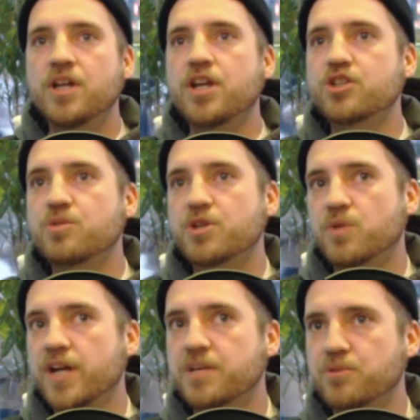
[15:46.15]
not so much
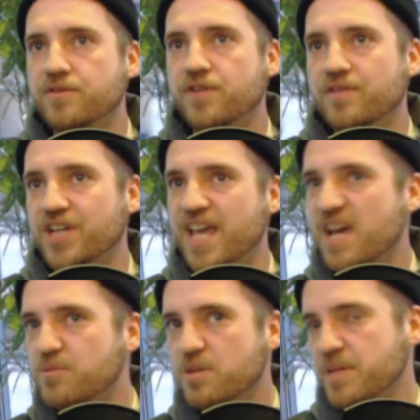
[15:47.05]
what I could put in front of a
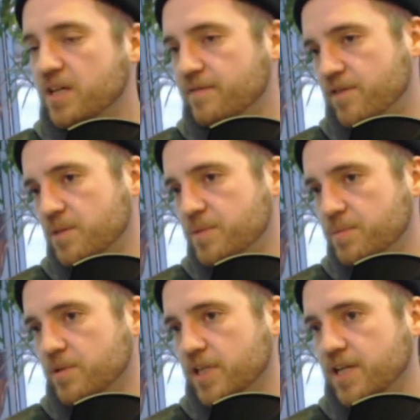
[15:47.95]
camera making fun of
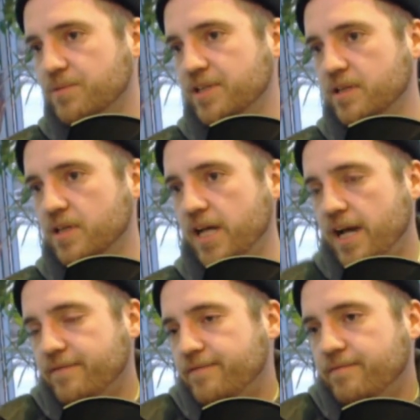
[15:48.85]
people. Like
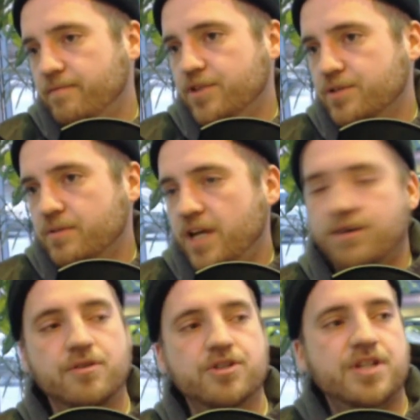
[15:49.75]
I've just, I
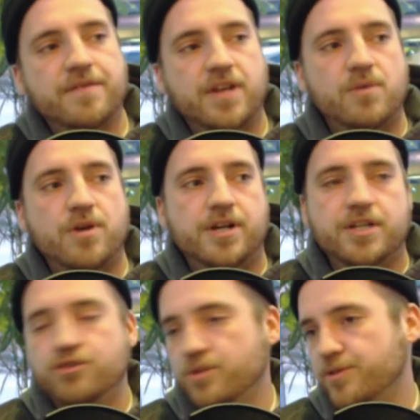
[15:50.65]
don't know, there's stuff that I wanted to
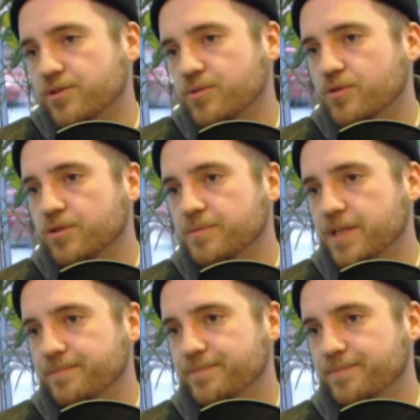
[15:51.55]
contribute to the world, man.